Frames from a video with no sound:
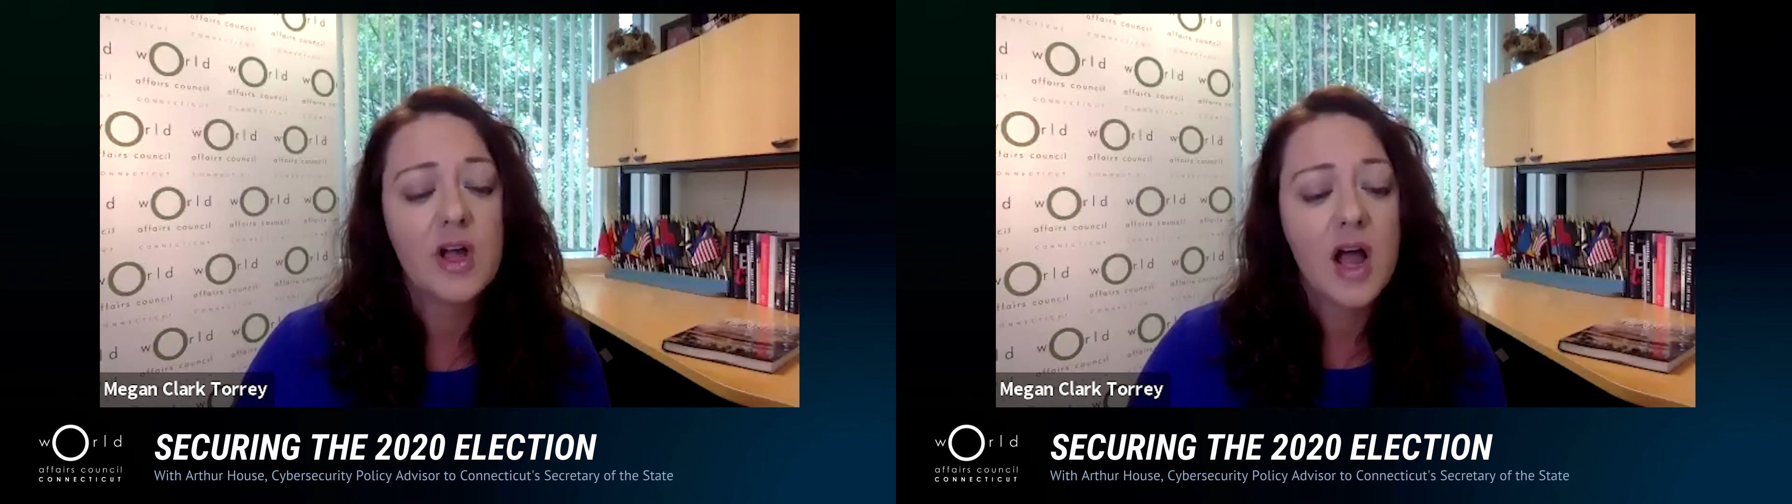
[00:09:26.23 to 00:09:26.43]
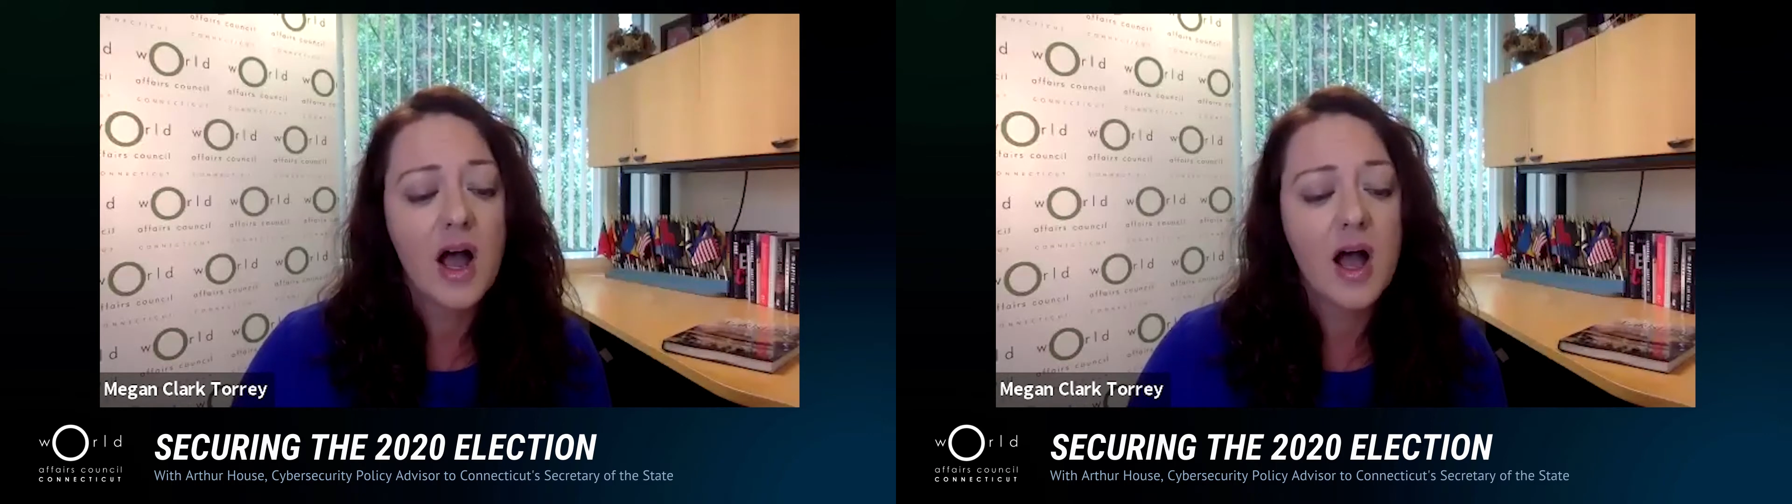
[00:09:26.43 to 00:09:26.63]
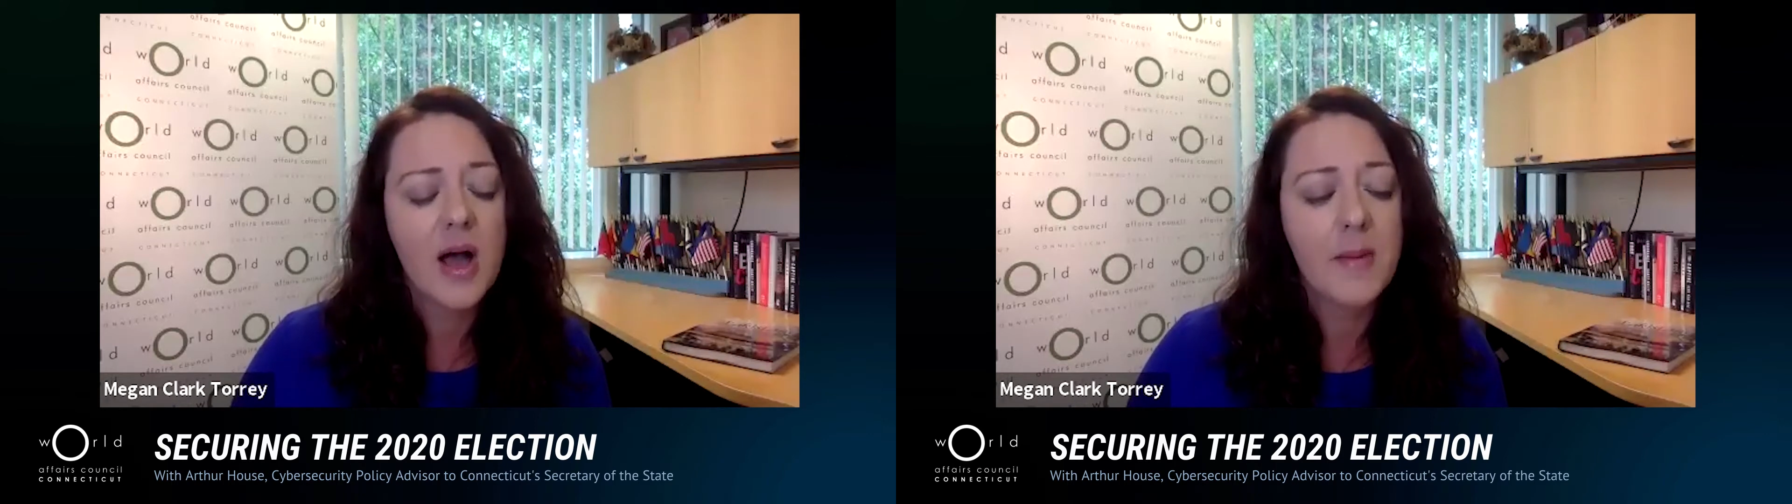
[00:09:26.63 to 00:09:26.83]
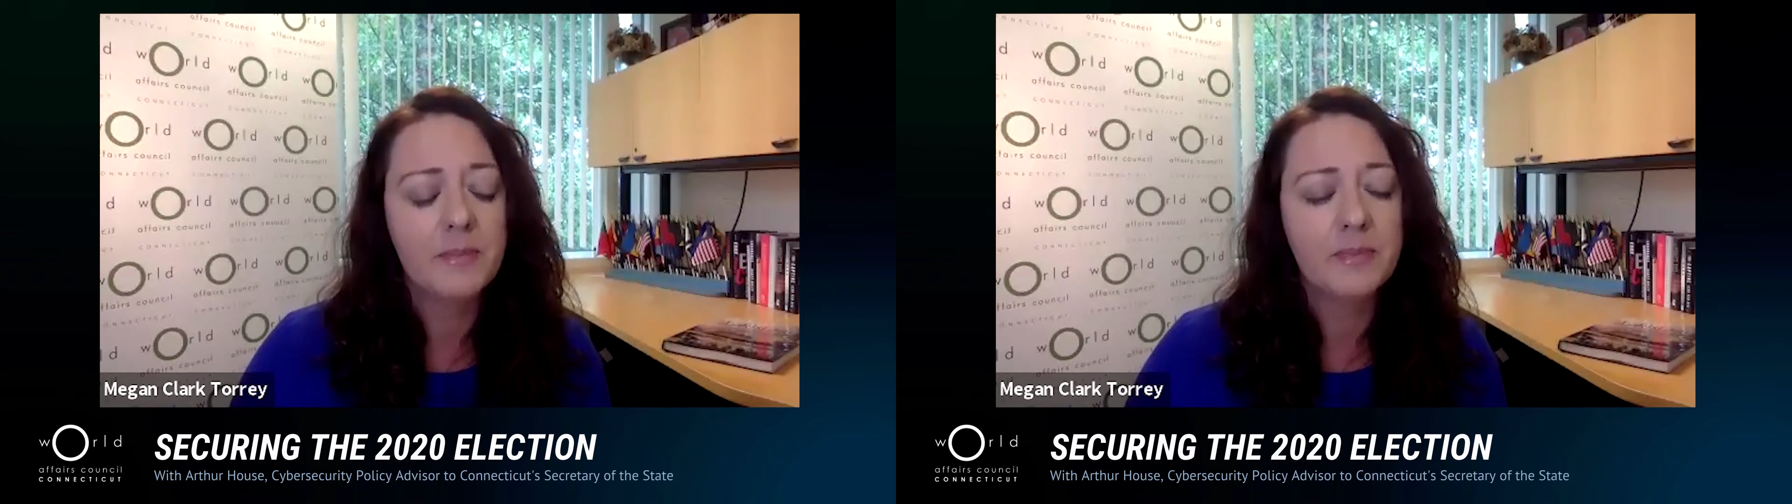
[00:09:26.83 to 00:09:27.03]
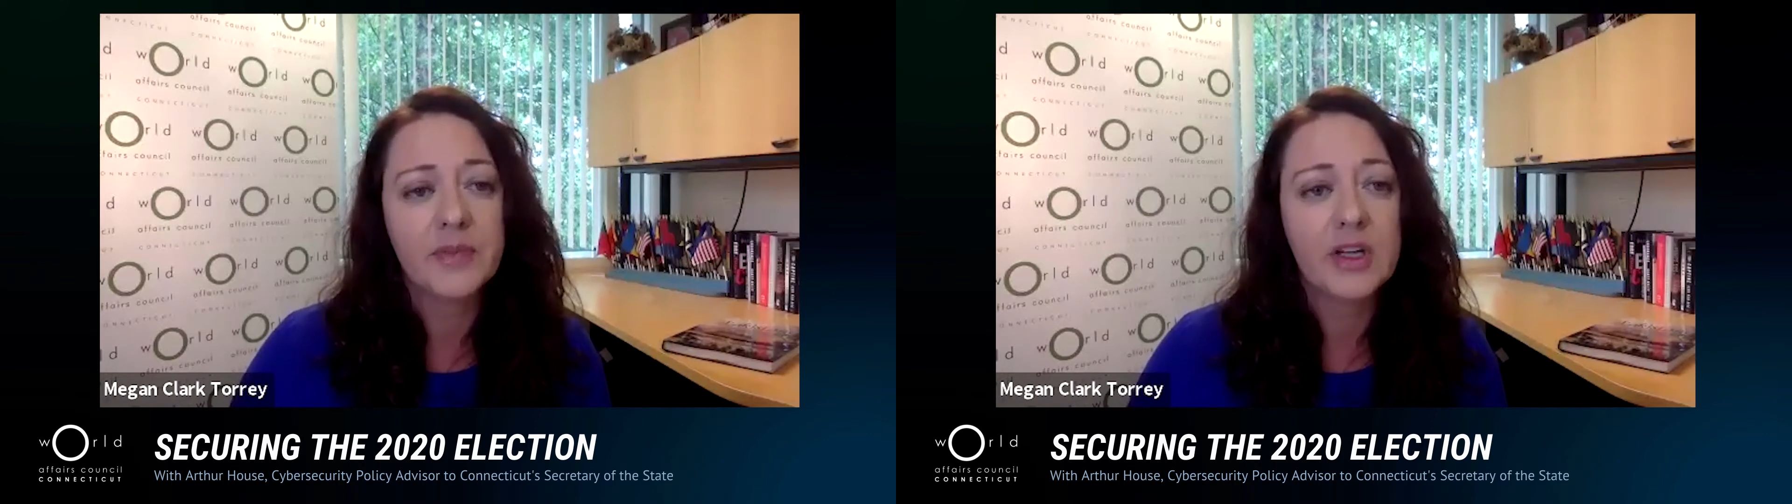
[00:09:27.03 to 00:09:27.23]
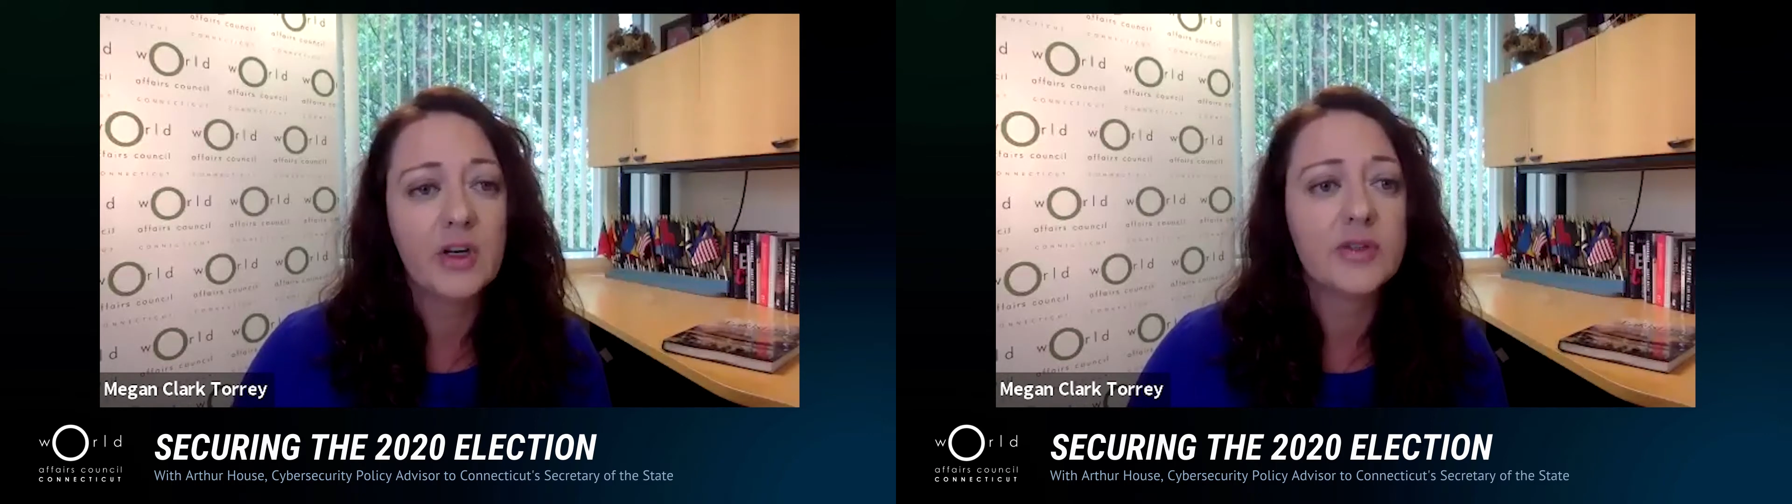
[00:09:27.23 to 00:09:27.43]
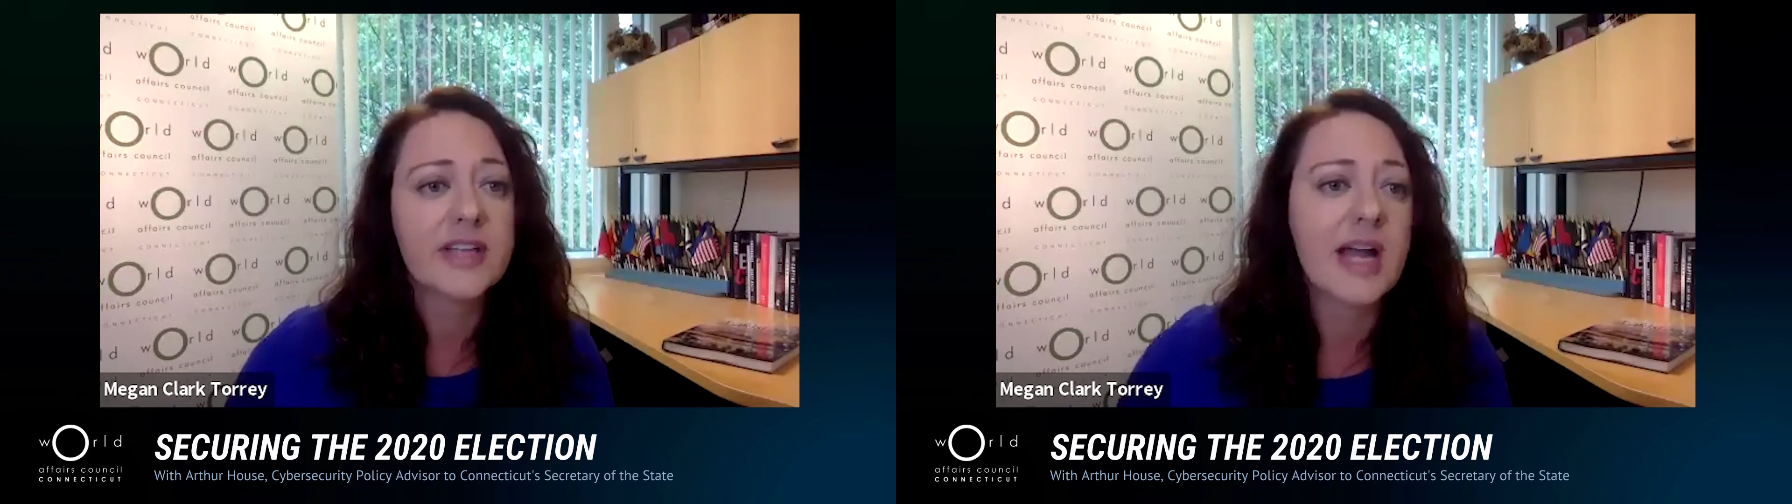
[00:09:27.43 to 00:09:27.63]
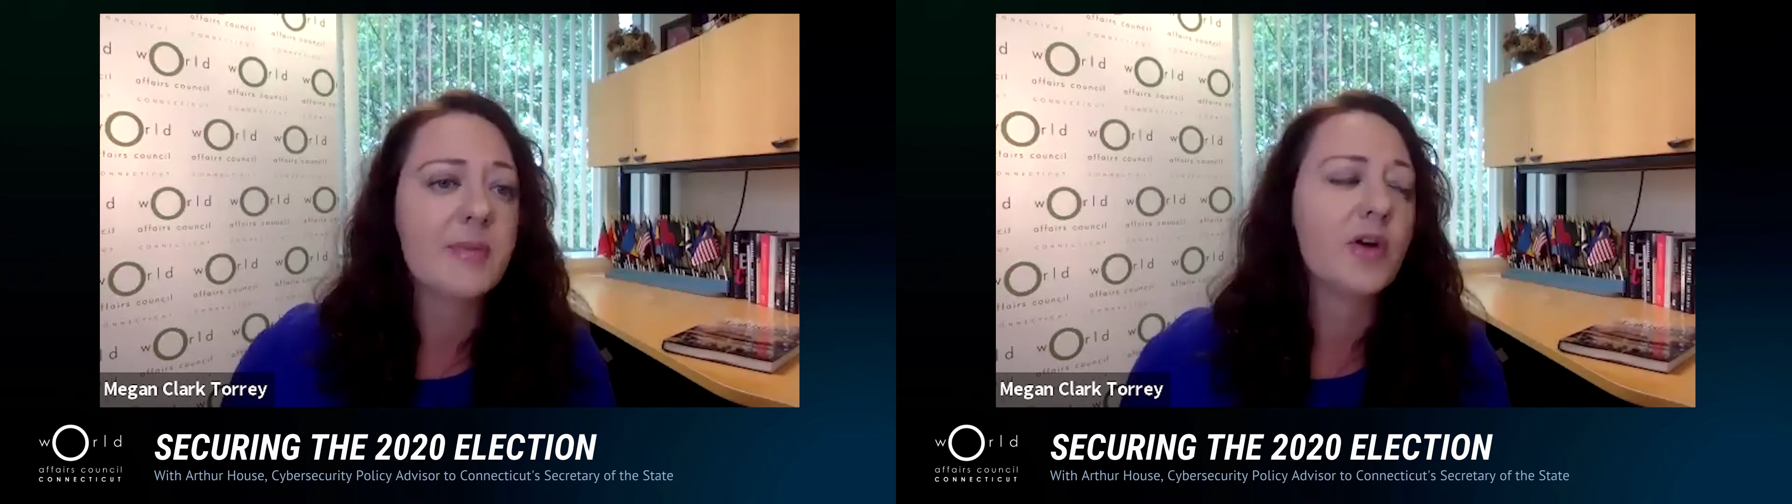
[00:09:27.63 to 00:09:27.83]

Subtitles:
cyber